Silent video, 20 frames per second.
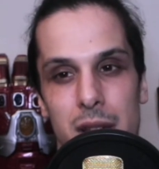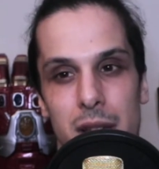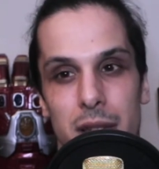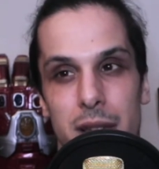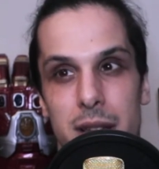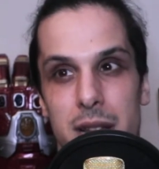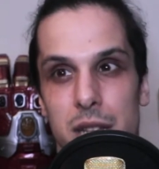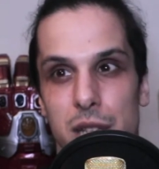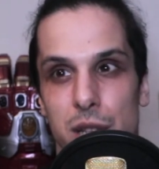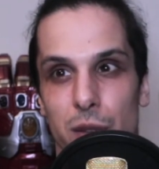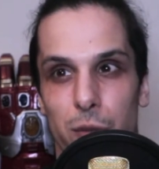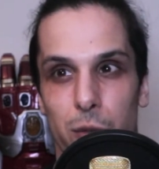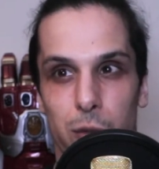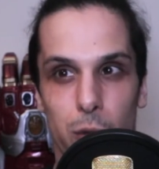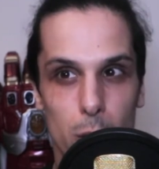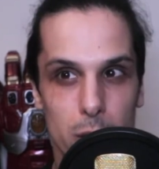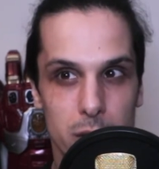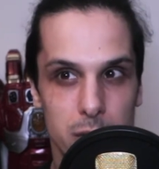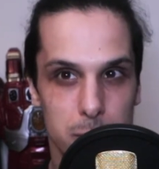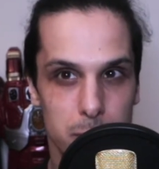that is
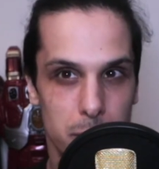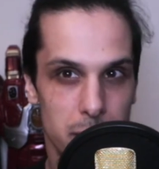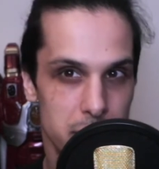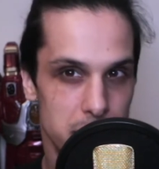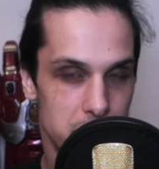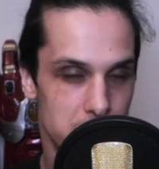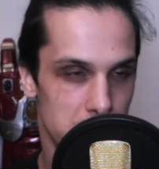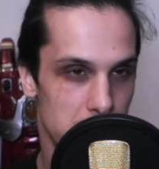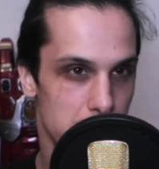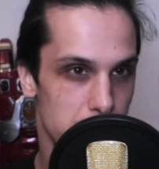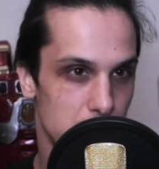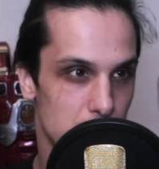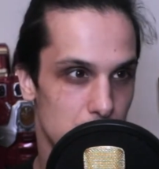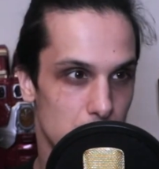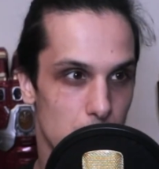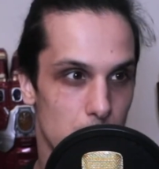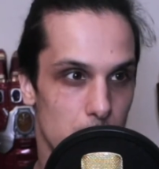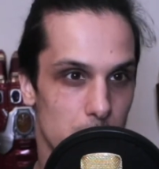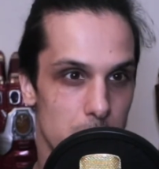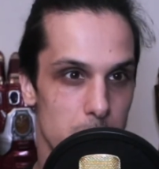voiced by James
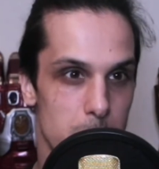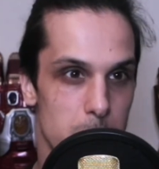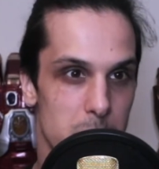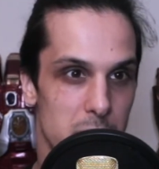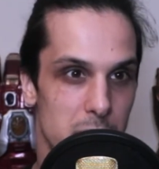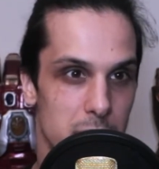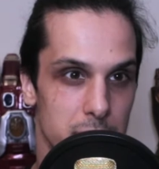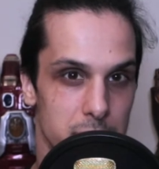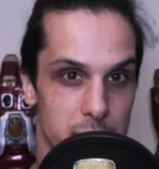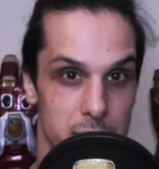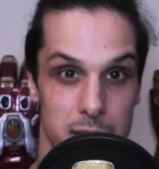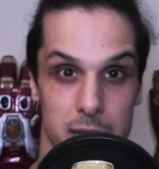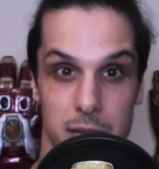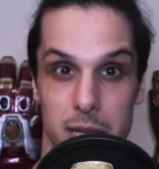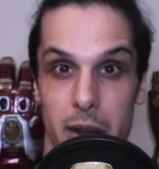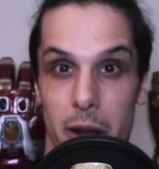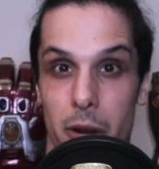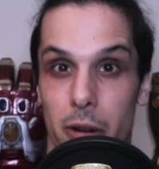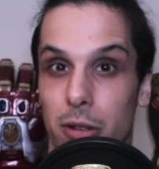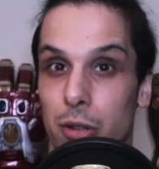Corden, because this
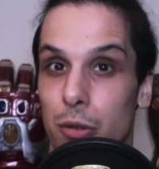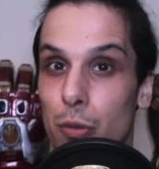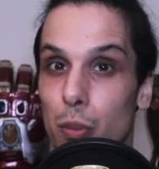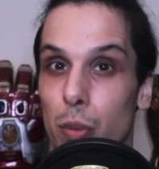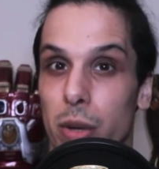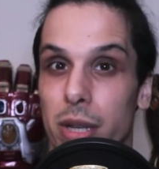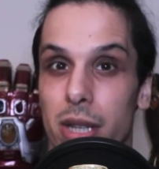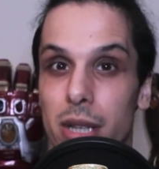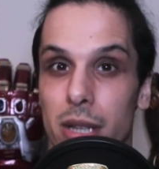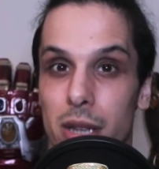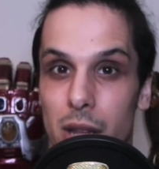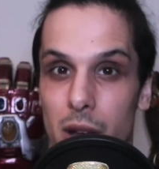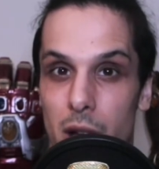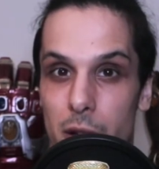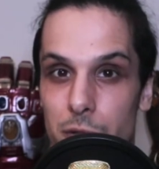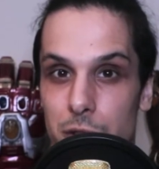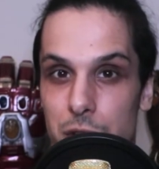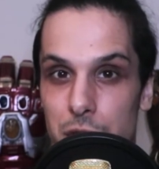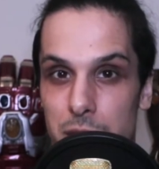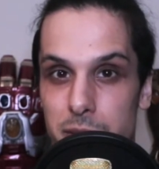character really
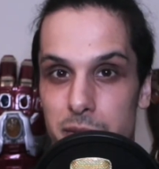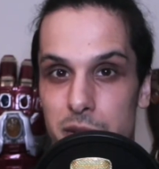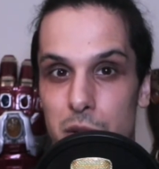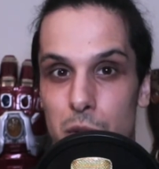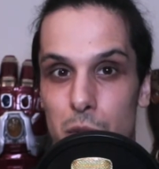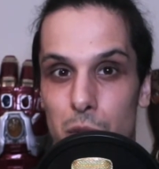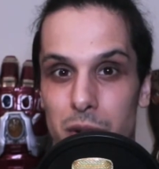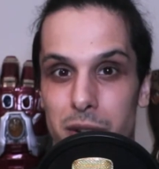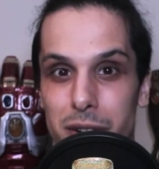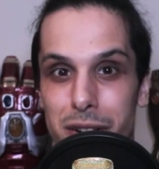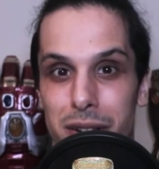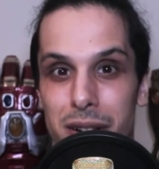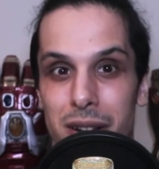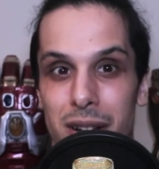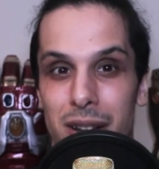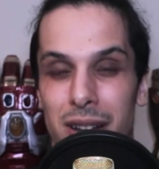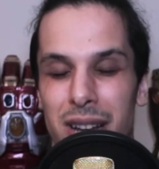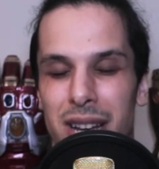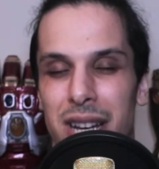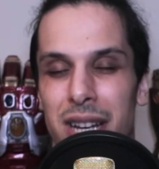loves James Corden,
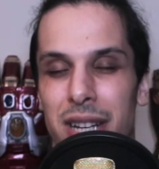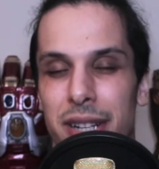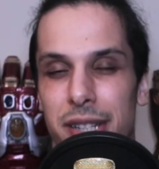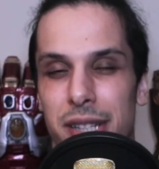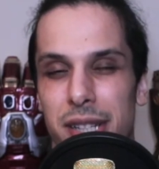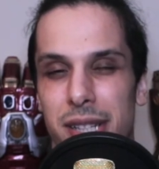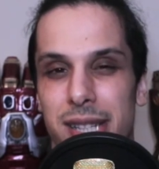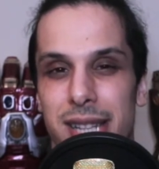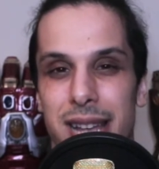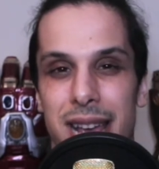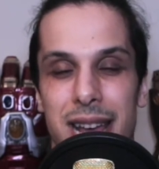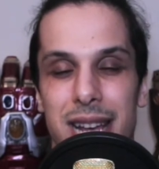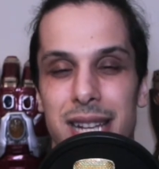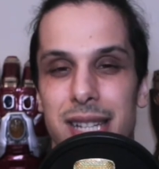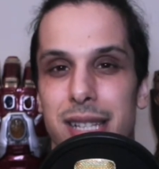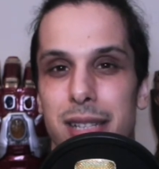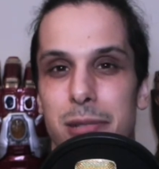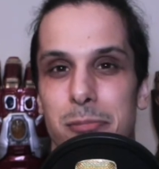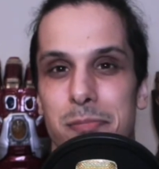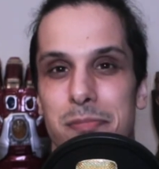just
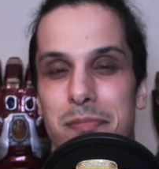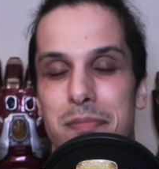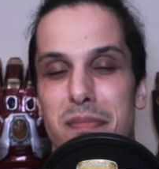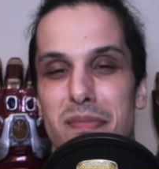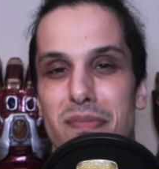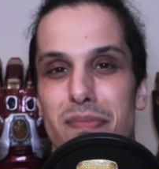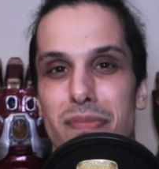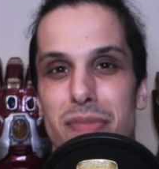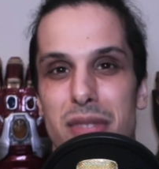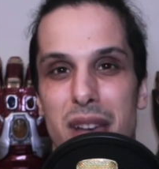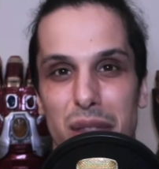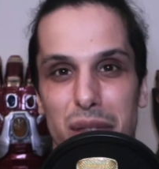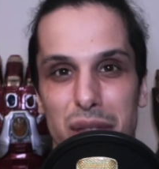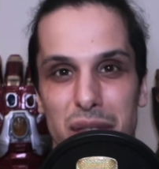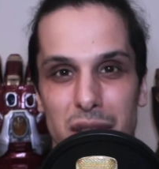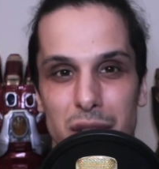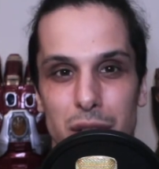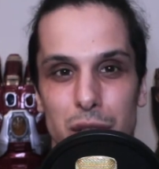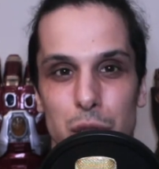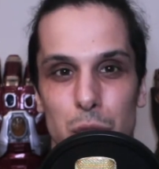has
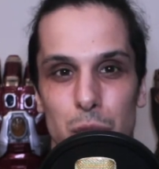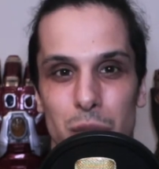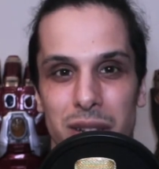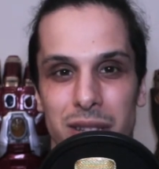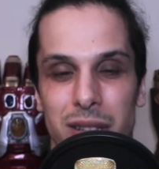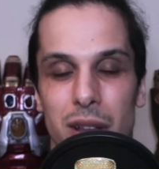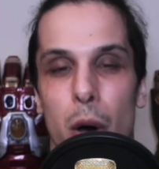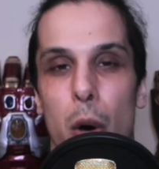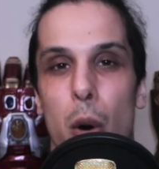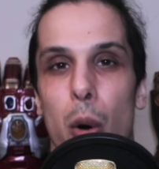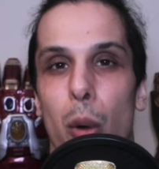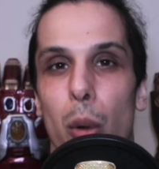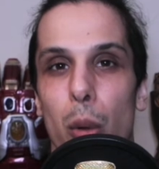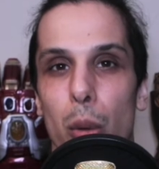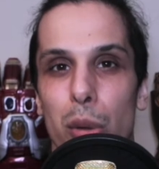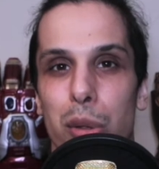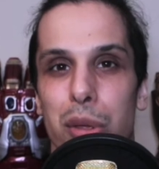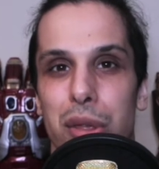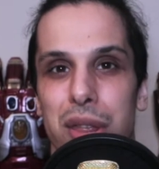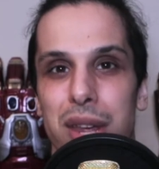nothing to it. The
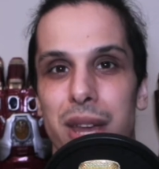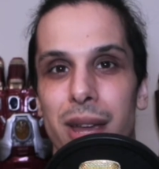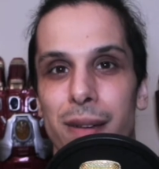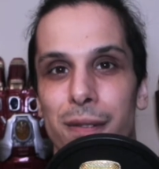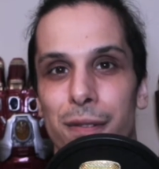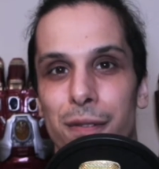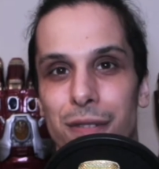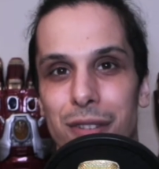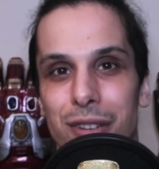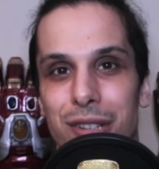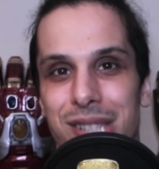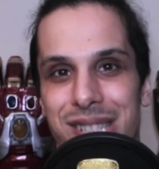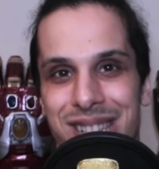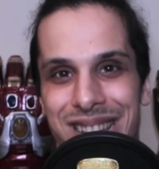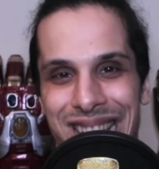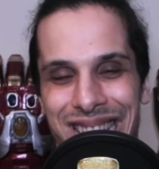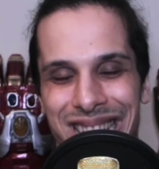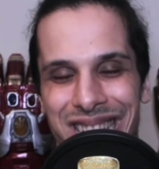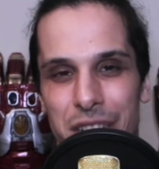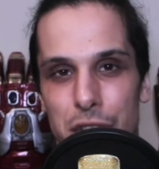whole thing feels
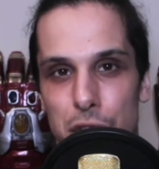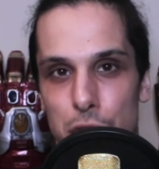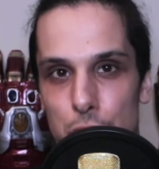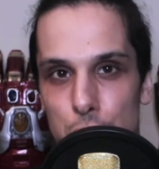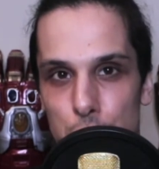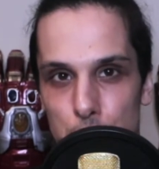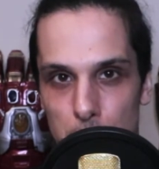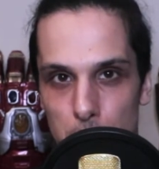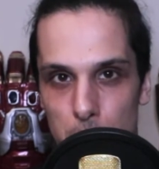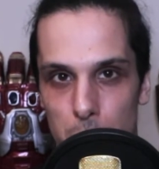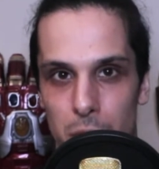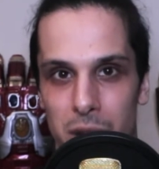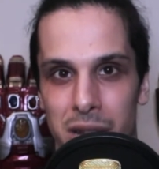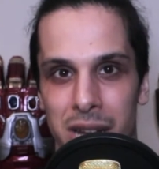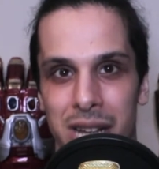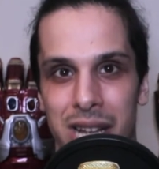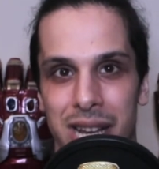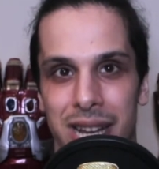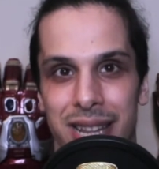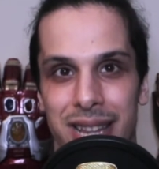like a joke
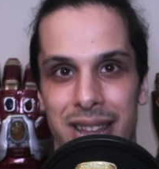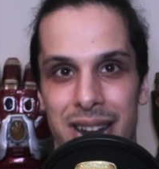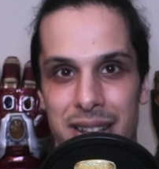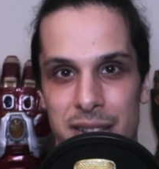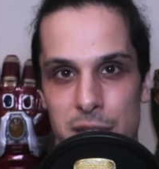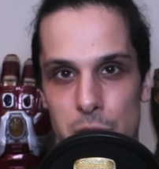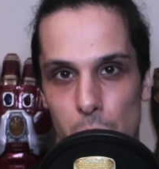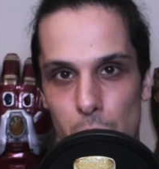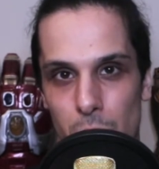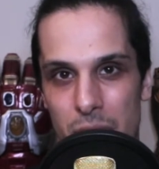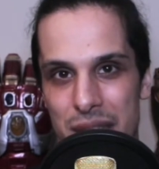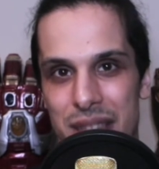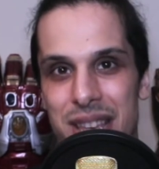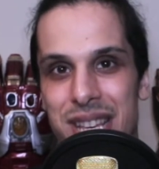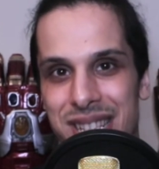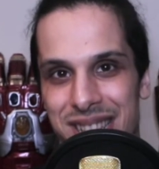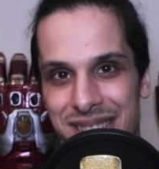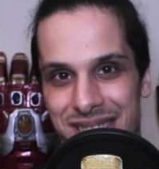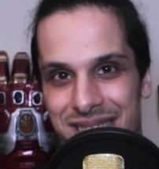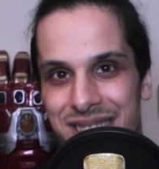that is already
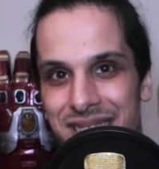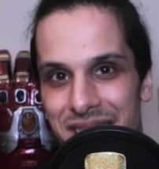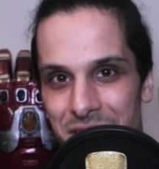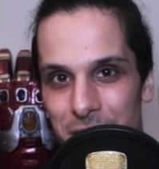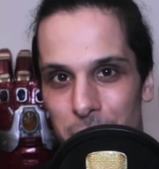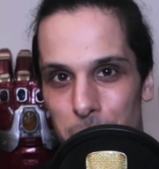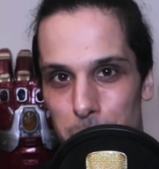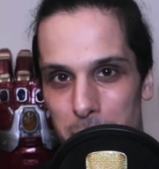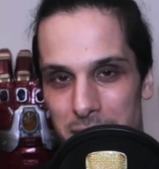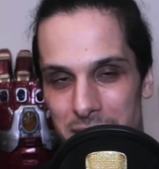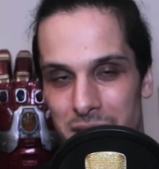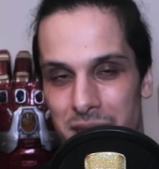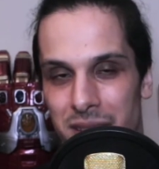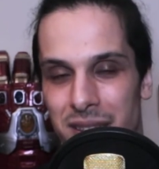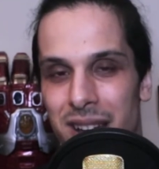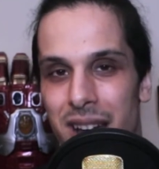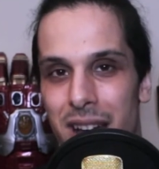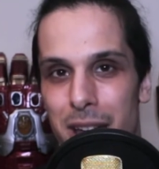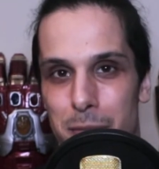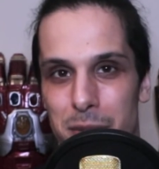stale by the
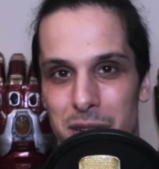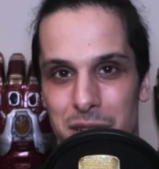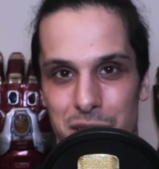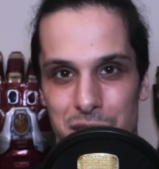time it